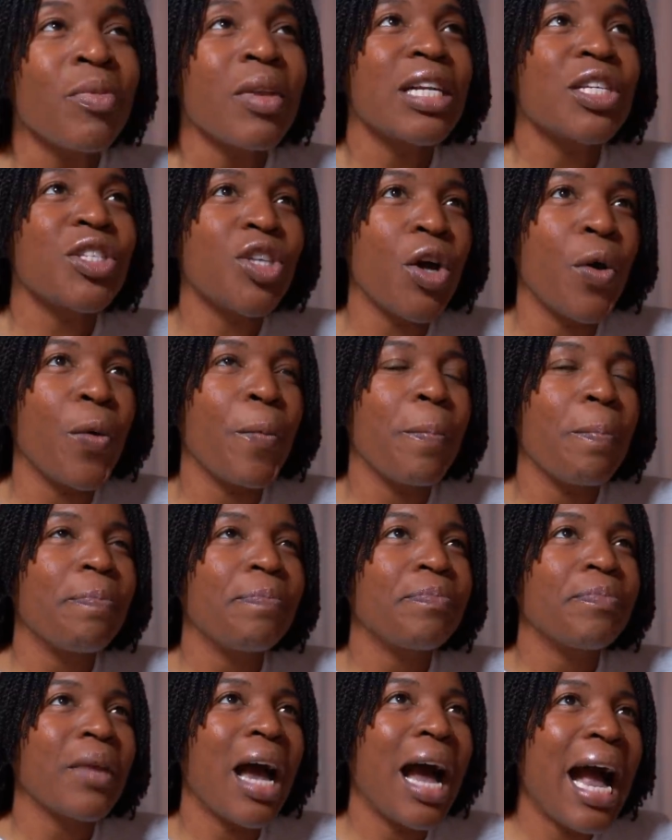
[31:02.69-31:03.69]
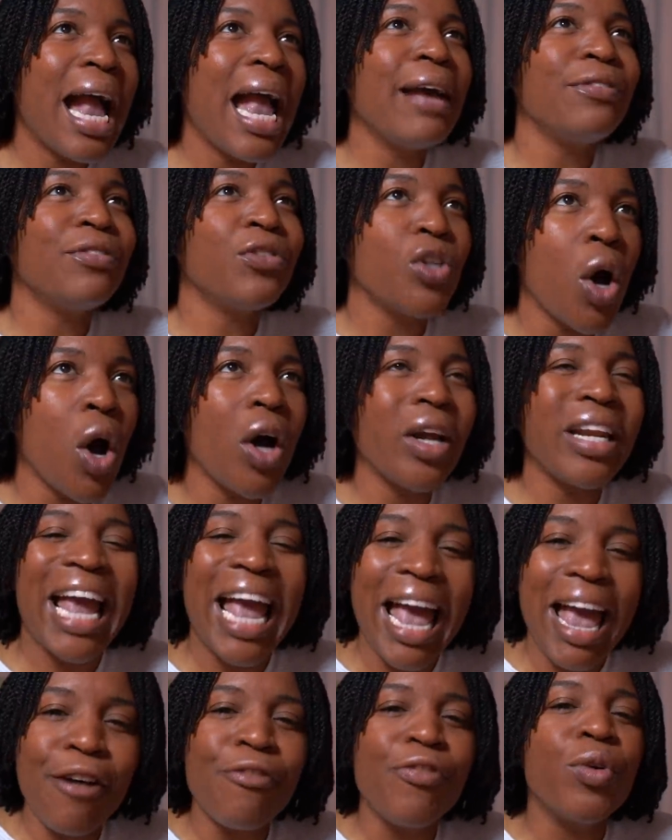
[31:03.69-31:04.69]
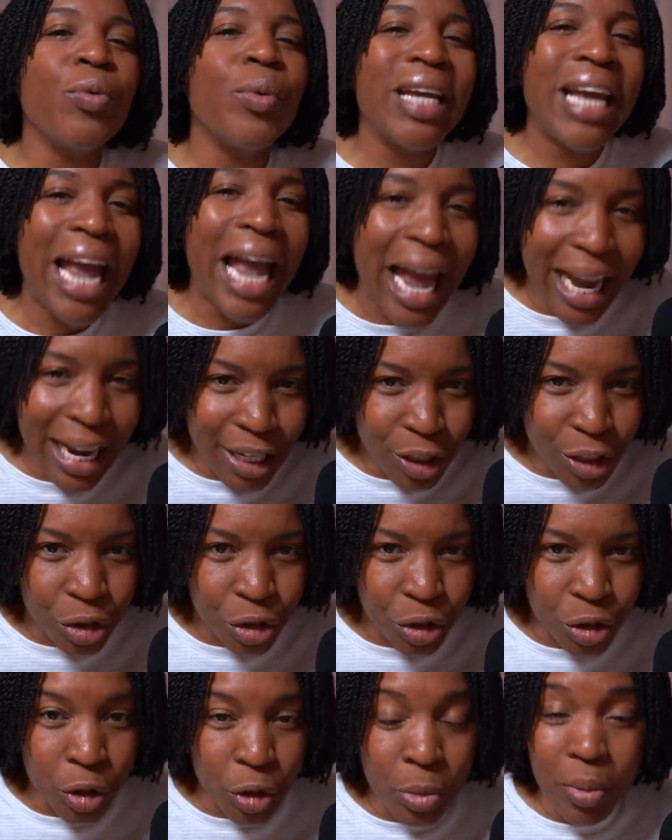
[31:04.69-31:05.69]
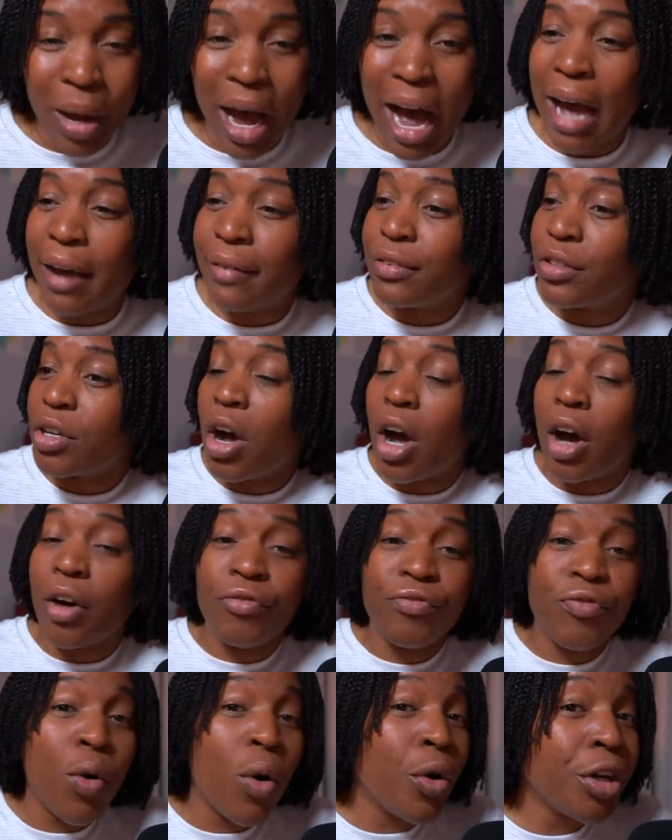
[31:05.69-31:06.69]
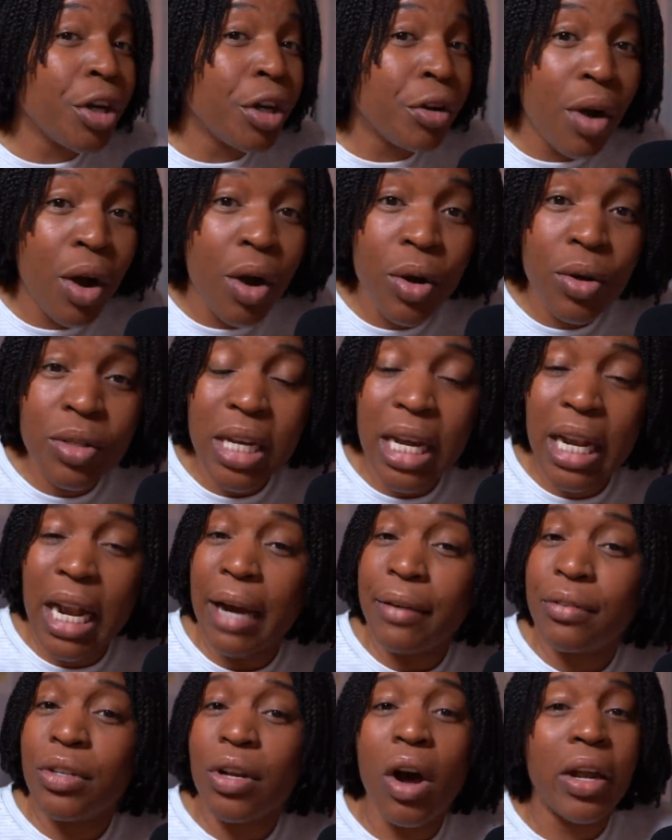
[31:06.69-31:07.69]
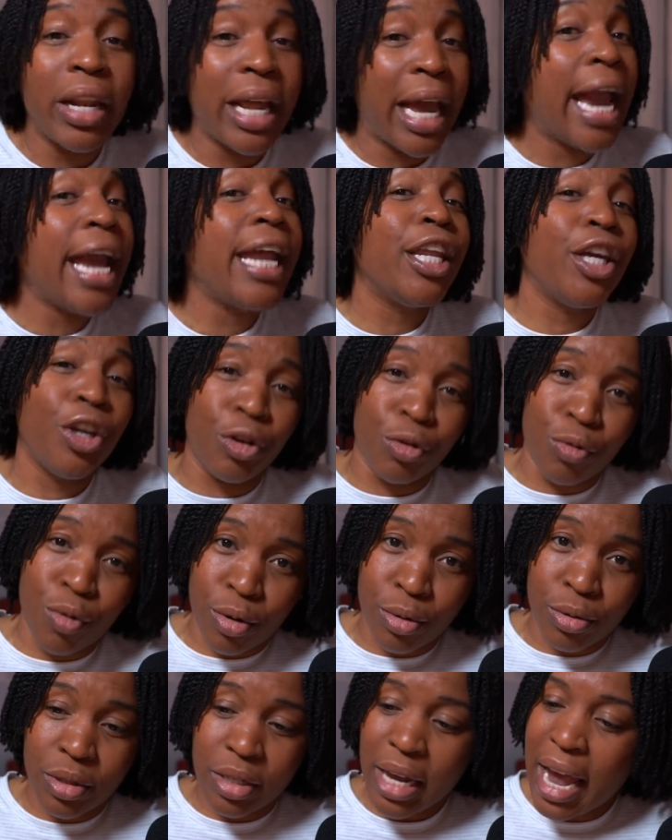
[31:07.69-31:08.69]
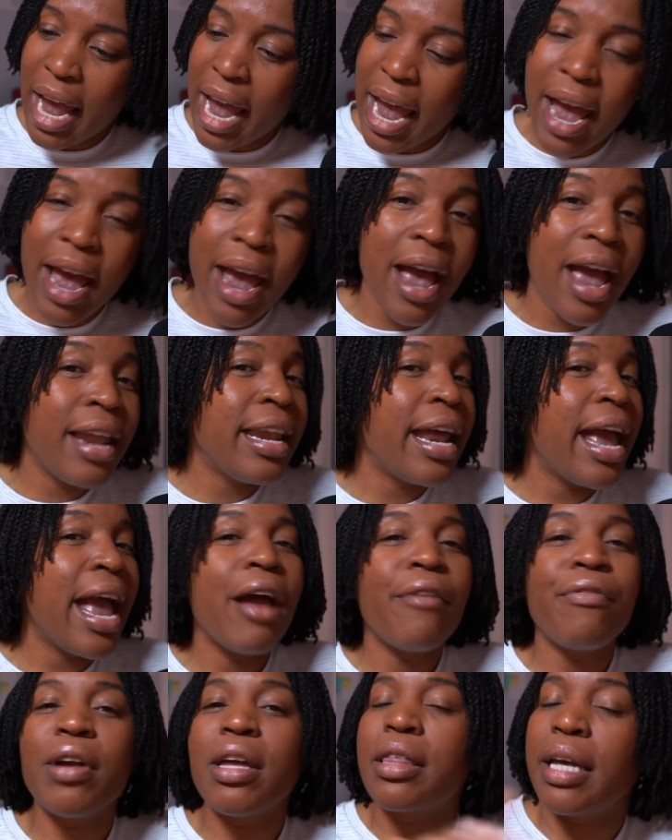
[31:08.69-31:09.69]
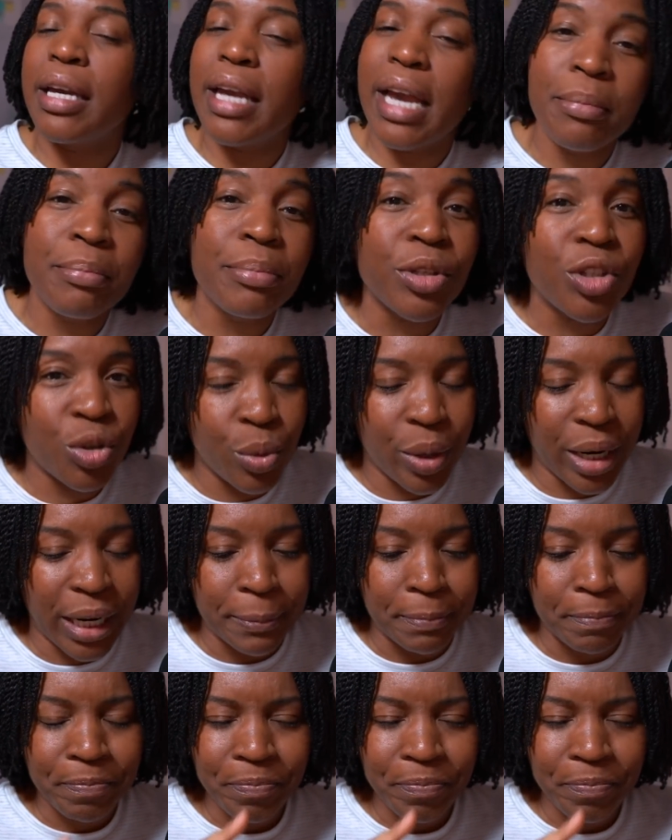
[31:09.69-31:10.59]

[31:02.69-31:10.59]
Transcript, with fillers: So I have taught every age group. I've taught 4-year-olds and I've taught 80-year-olds and everything in between.